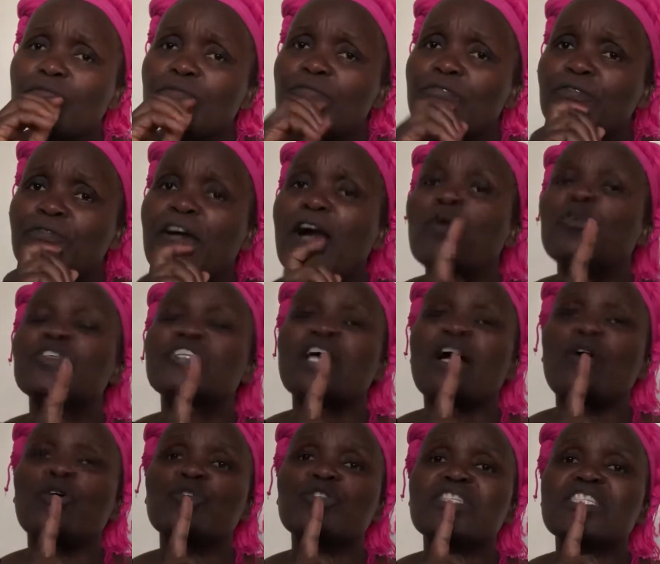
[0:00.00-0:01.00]
found
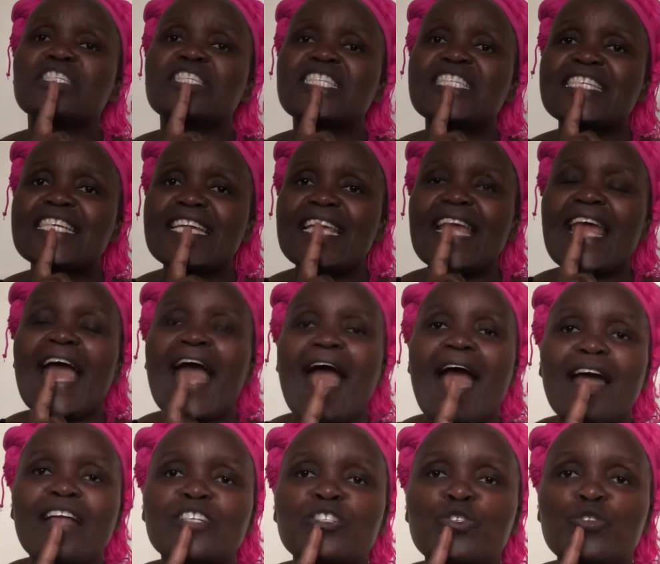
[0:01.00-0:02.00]
out she
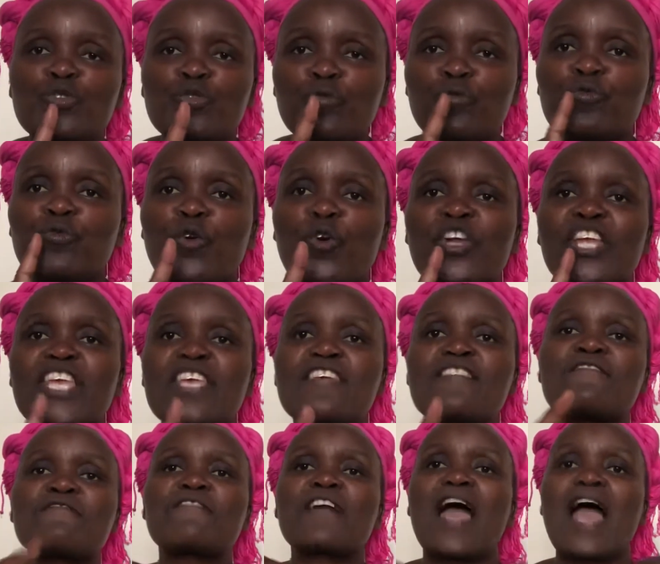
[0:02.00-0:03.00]
had to
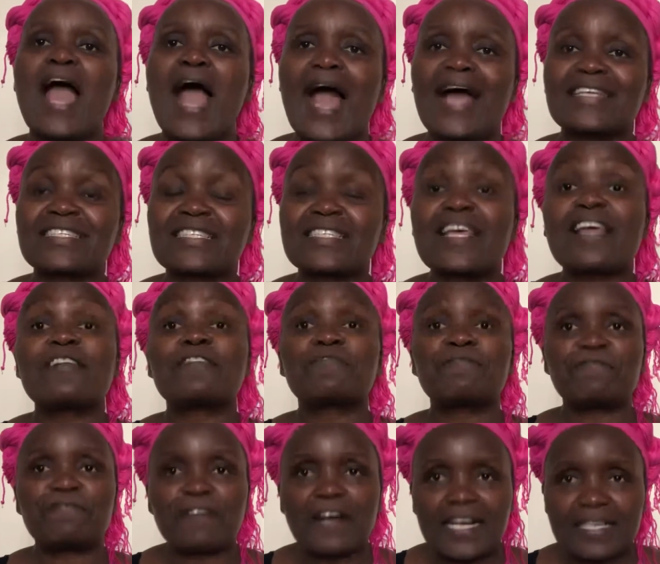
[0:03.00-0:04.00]
forgive herself
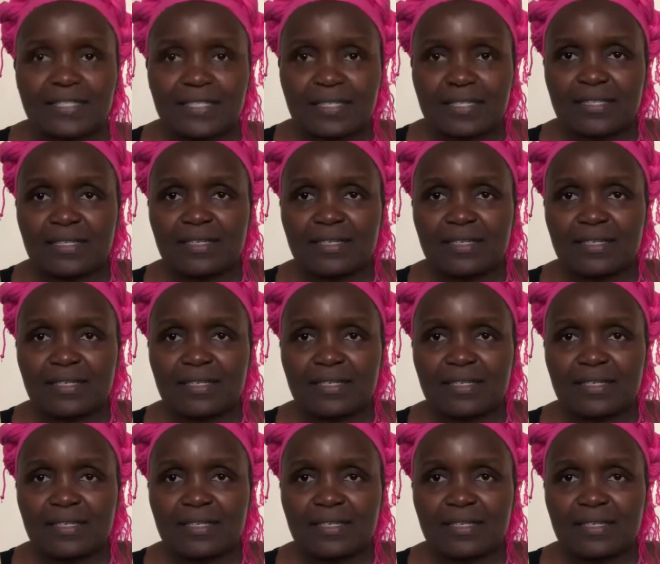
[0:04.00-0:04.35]
first.